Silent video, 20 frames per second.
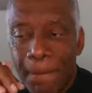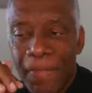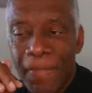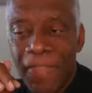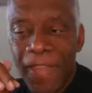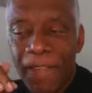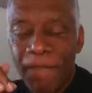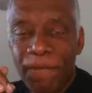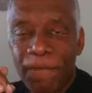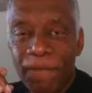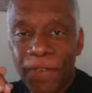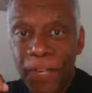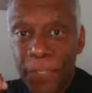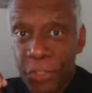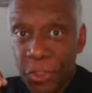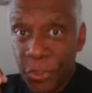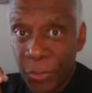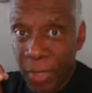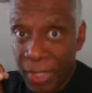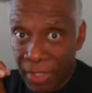They
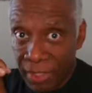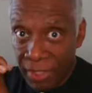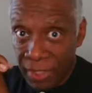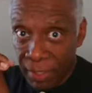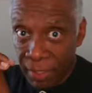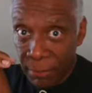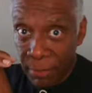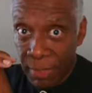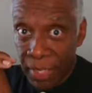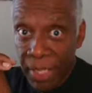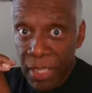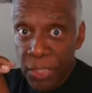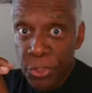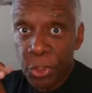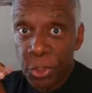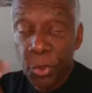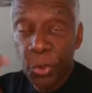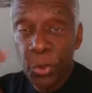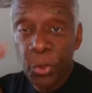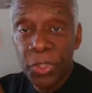frustrated him.
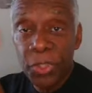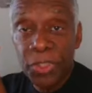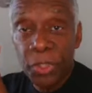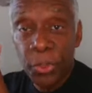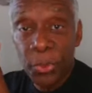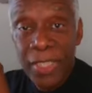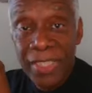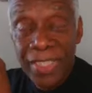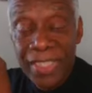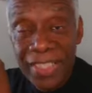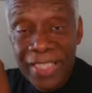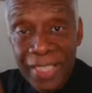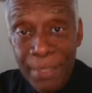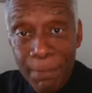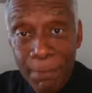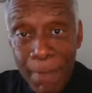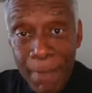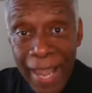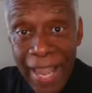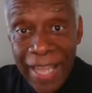So he's
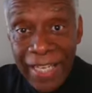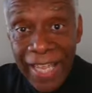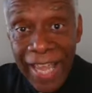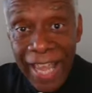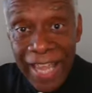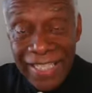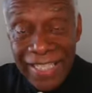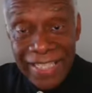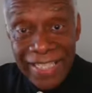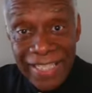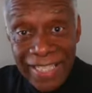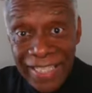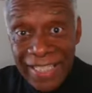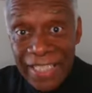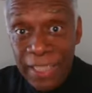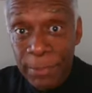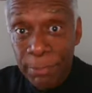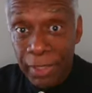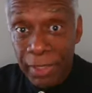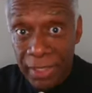sending manna as
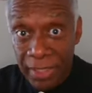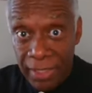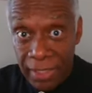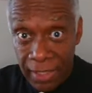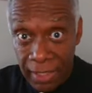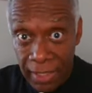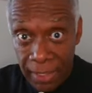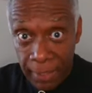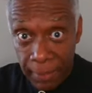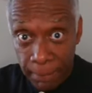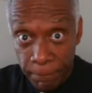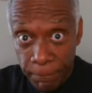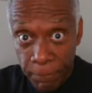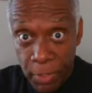discipline to them.